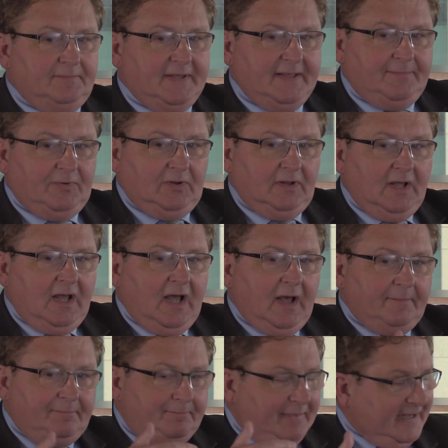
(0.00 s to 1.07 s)
people
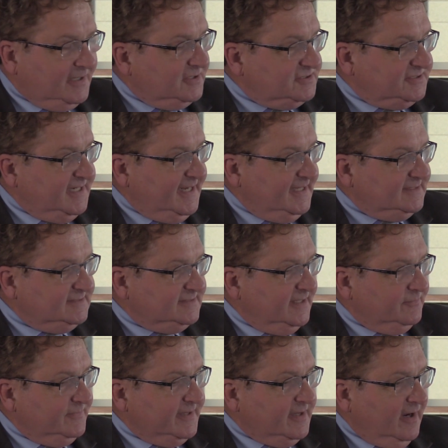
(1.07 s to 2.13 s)
a better chance
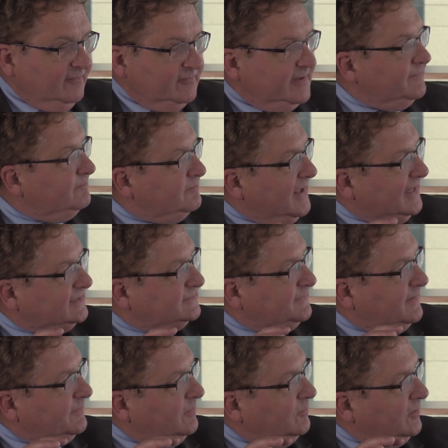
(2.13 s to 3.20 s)
at recovery, makes
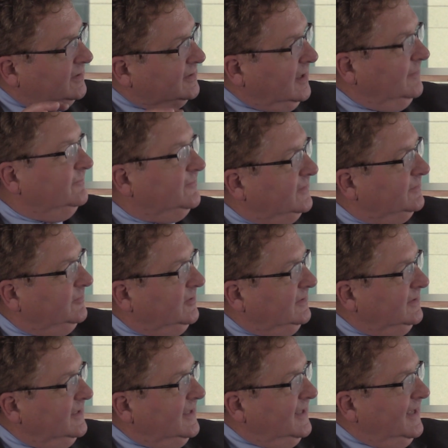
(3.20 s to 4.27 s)
people more
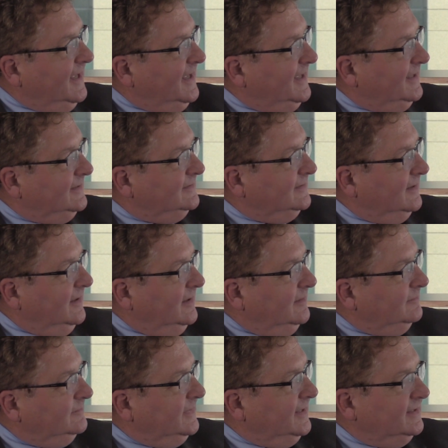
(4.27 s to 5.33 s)
comfortable, and
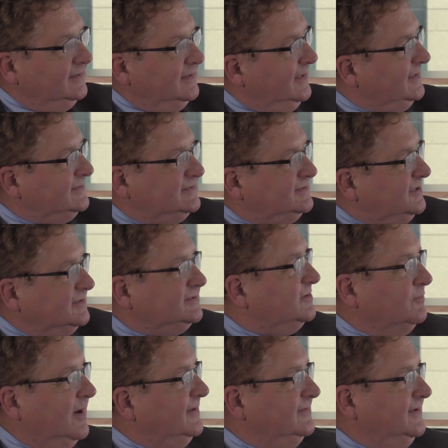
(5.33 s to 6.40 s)
is just
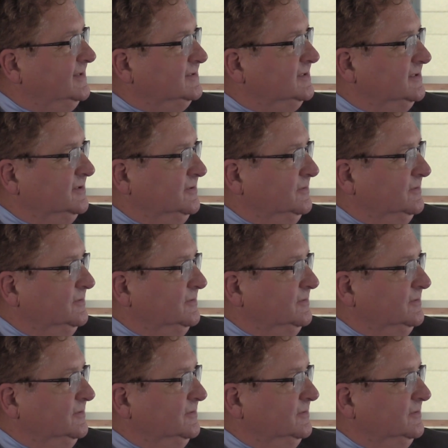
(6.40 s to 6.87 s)
the right thing to